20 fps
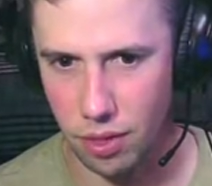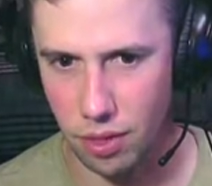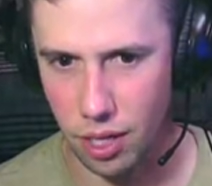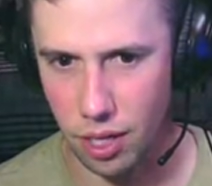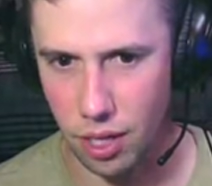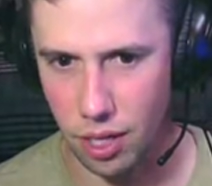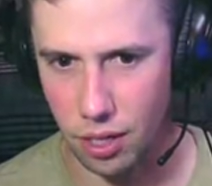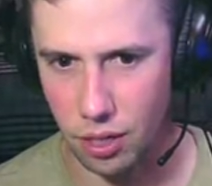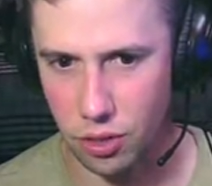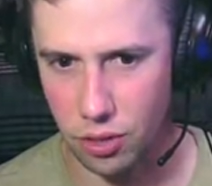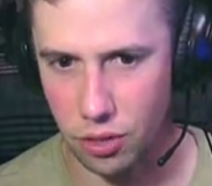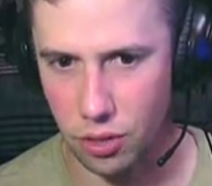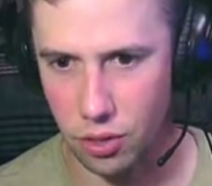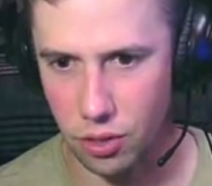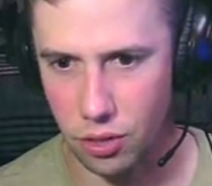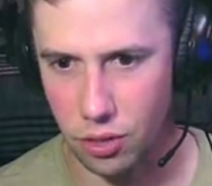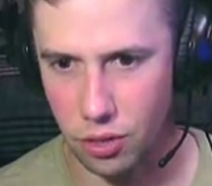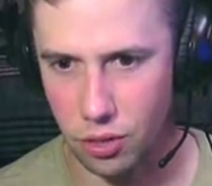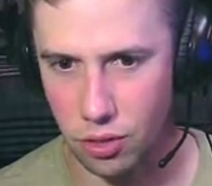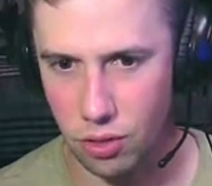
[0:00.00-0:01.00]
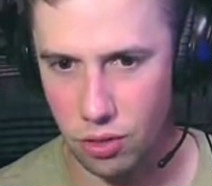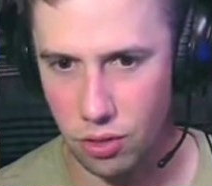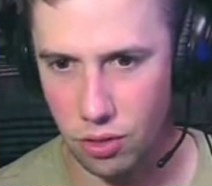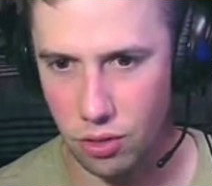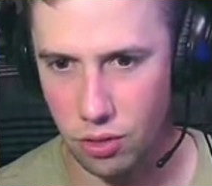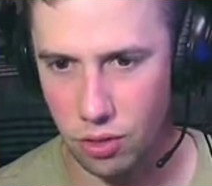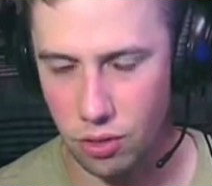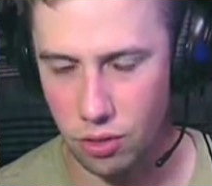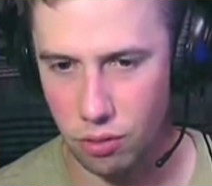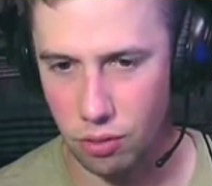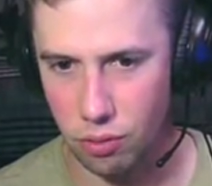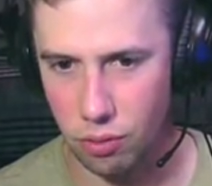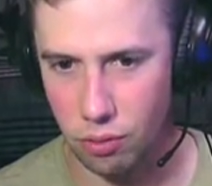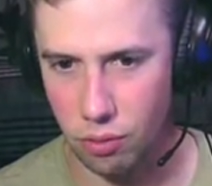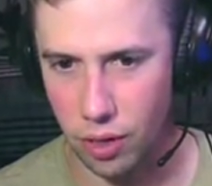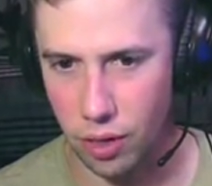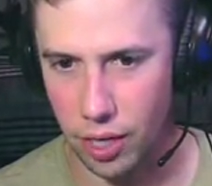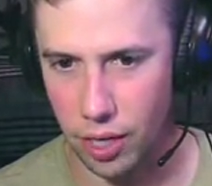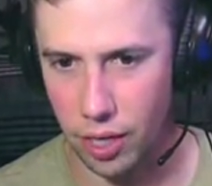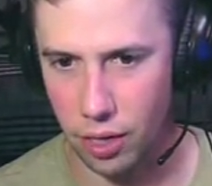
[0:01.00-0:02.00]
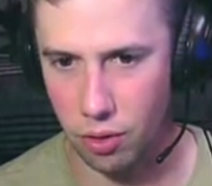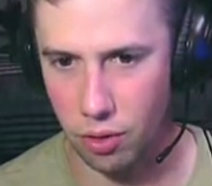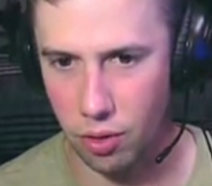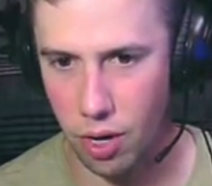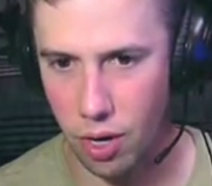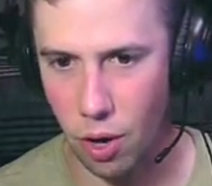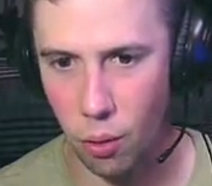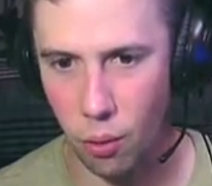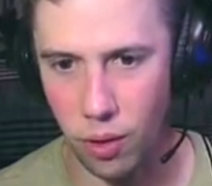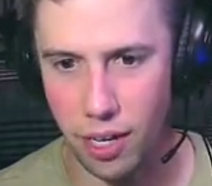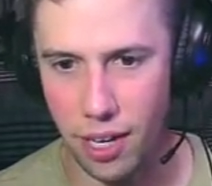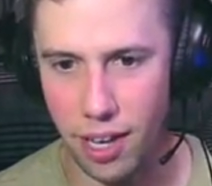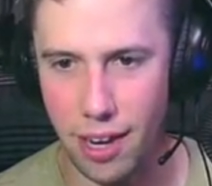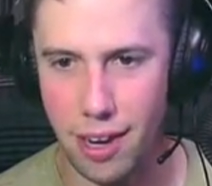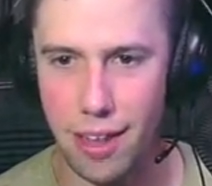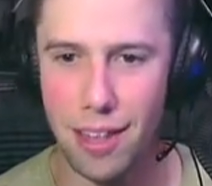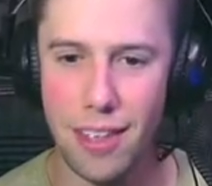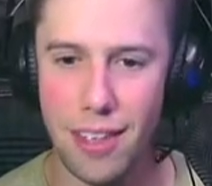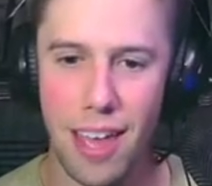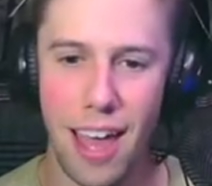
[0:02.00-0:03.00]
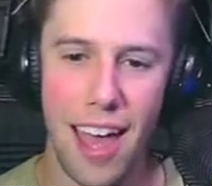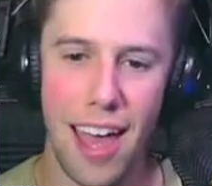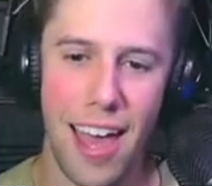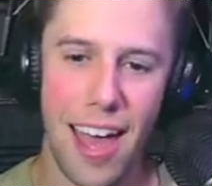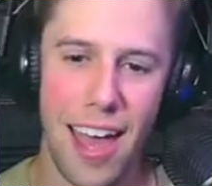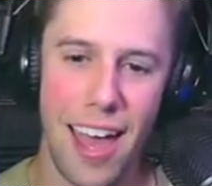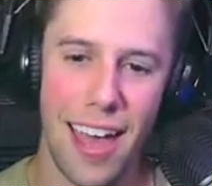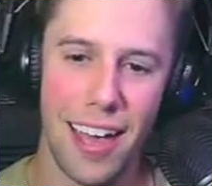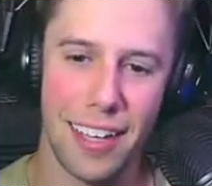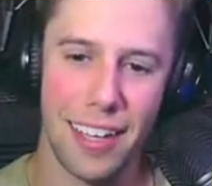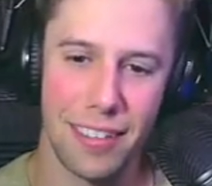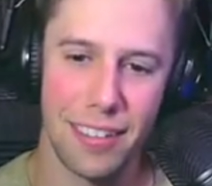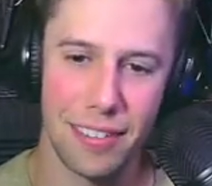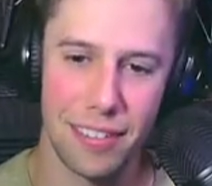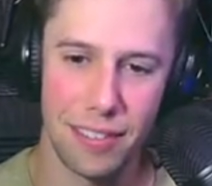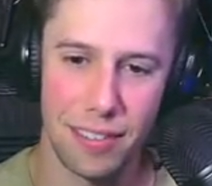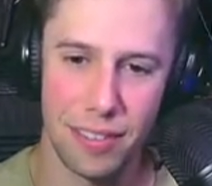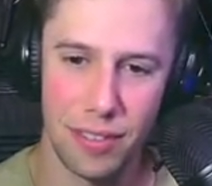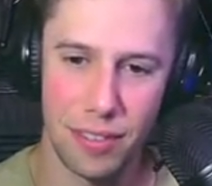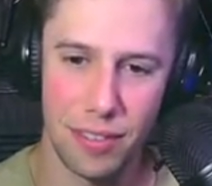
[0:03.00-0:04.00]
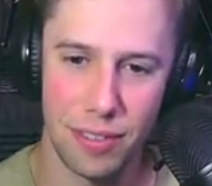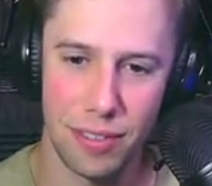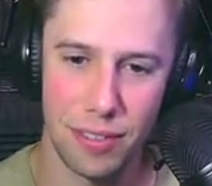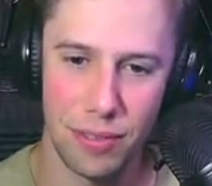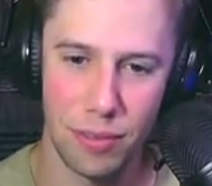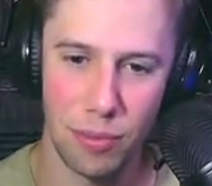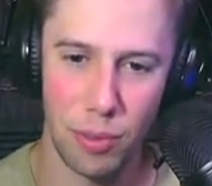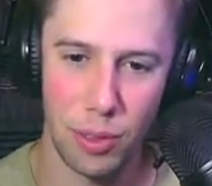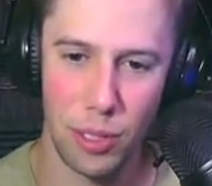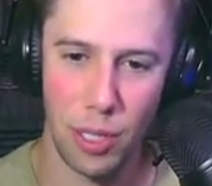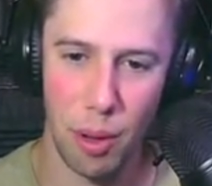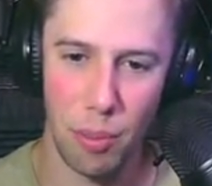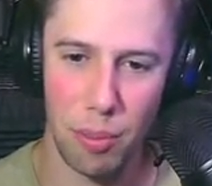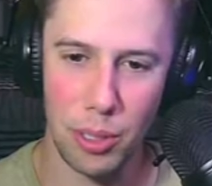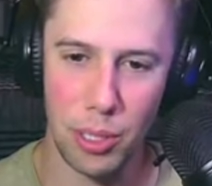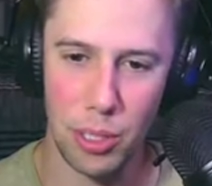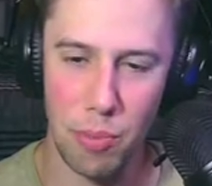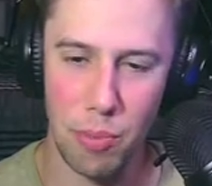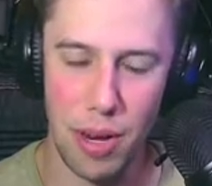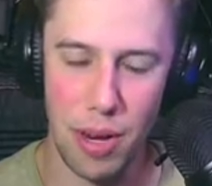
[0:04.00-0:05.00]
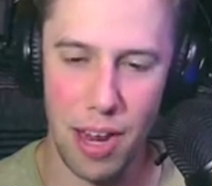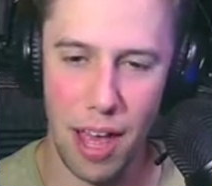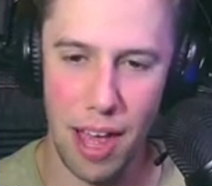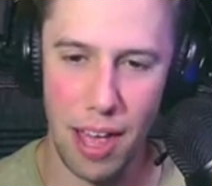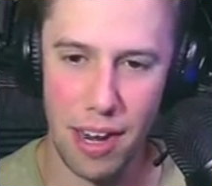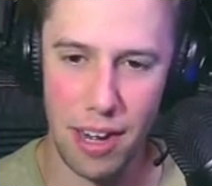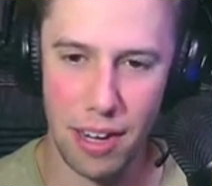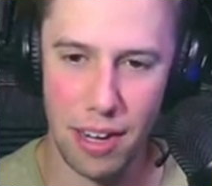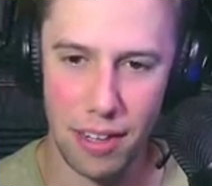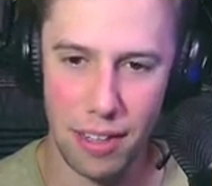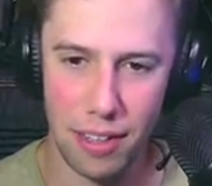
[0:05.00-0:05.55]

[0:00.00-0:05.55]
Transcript: And it's friggin' cre- Oh, kitty! Yeah! What's up, Mr. Midnight?